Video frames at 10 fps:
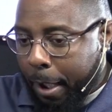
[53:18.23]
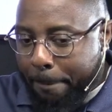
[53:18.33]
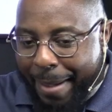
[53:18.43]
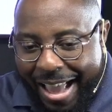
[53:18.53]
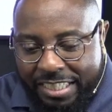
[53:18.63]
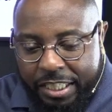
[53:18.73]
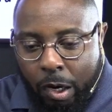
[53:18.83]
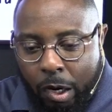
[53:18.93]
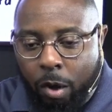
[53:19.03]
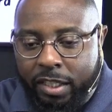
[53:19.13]

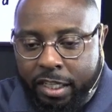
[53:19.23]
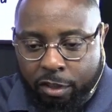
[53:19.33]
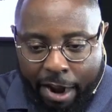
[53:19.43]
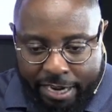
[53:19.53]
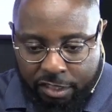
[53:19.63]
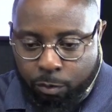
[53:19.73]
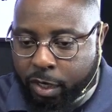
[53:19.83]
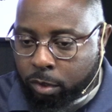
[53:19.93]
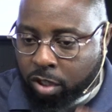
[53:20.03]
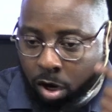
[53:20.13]
Imagine all the interactions.
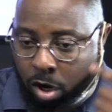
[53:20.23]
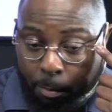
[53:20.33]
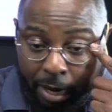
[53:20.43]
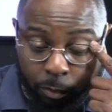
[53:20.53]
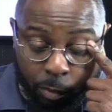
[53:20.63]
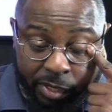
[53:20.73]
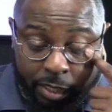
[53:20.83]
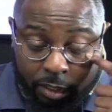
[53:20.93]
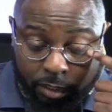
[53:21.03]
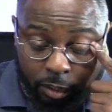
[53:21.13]
We're going to talk about it when we
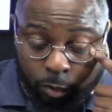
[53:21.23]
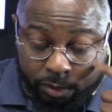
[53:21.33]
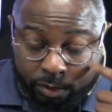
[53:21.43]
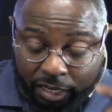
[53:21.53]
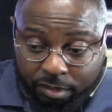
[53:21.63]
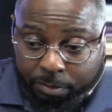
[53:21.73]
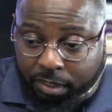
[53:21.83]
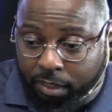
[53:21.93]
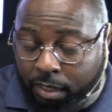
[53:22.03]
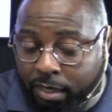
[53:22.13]
get into the New
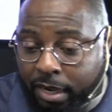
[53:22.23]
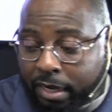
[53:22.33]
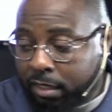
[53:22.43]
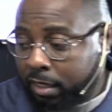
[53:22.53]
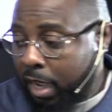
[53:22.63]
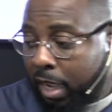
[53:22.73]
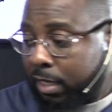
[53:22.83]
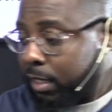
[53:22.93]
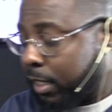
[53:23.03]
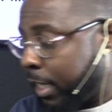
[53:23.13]
Testament, kind of
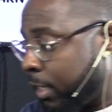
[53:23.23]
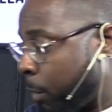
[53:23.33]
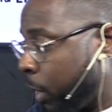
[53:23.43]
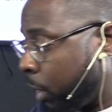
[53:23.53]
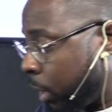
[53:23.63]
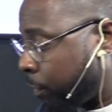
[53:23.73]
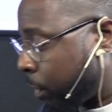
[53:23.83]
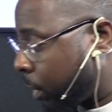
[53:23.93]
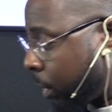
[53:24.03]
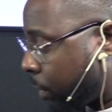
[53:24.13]
kind of the things that we learned
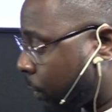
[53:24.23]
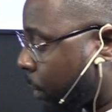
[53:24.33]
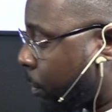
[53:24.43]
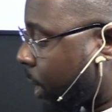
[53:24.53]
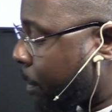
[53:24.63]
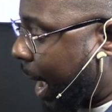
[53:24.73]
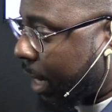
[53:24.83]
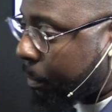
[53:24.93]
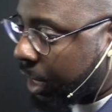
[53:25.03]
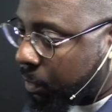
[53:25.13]
from the from the book of
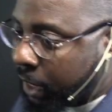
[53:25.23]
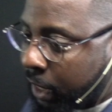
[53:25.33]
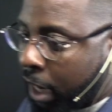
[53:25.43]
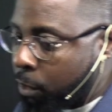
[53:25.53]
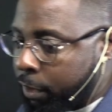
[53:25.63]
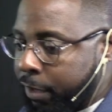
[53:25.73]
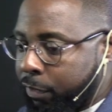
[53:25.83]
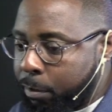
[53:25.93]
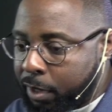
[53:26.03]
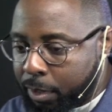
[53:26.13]
Maccabees. We're not going to read
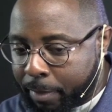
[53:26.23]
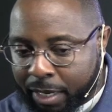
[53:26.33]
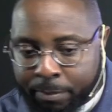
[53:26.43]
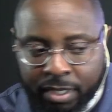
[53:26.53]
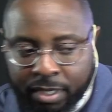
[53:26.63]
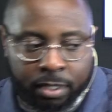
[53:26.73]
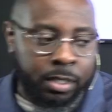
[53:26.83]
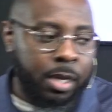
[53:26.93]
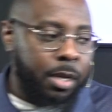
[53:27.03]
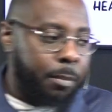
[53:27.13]
from the book of Maccabees,
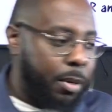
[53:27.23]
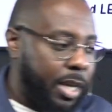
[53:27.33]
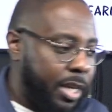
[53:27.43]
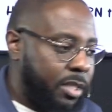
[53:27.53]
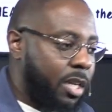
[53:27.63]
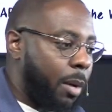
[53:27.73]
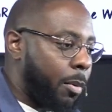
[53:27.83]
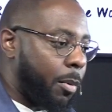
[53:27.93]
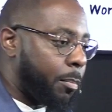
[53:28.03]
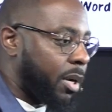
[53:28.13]
but it's a
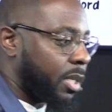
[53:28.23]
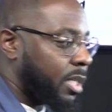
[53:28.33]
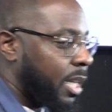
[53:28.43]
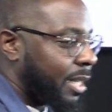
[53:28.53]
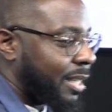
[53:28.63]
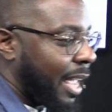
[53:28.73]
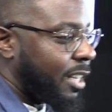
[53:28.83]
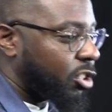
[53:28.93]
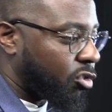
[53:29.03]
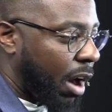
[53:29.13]
couple books
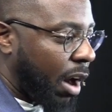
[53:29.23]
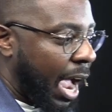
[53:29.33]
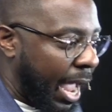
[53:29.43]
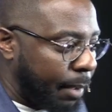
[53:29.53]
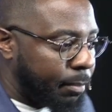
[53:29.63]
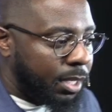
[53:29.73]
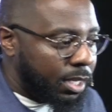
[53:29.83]
that describe